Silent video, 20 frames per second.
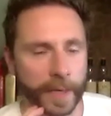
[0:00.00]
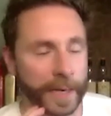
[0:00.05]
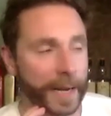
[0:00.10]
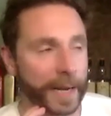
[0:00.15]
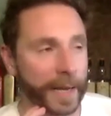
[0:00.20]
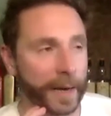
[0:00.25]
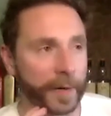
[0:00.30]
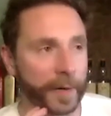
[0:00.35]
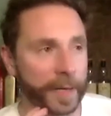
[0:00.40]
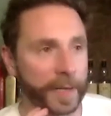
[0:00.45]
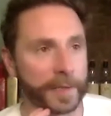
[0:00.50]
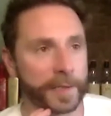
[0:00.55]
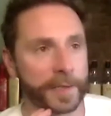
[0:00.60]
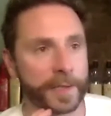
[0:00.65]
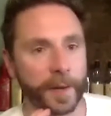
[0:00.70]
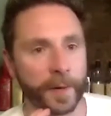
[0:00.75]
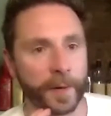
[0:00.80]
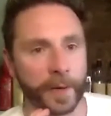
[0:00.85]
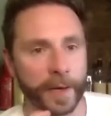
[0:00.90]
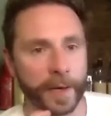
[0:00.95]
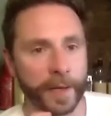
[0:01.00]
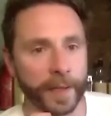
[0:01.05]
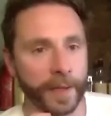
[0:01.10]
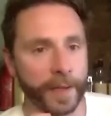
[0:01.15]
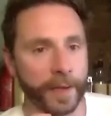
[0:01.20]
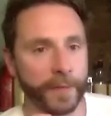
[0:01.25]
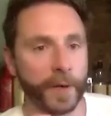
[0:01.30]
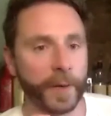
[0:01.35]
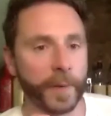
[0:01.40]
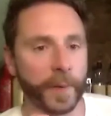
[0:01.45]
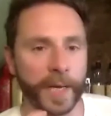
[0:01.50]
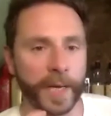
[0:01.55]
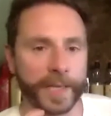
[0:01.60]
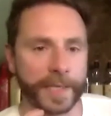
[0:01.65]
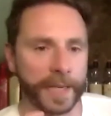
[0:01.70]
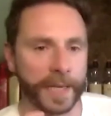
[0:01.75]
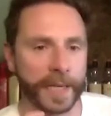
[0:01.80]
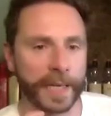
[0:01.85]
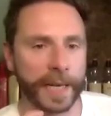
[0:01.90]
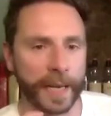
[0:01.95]
Glenelgin and soda. If anyone has
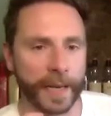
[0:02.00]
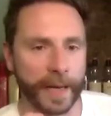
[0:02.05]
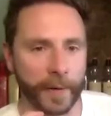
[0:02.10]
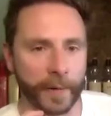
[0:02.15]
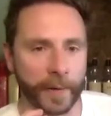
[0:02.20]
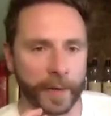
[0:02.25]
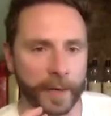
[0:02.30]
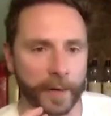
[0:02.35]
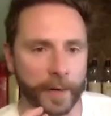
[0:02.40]
any Glenelgin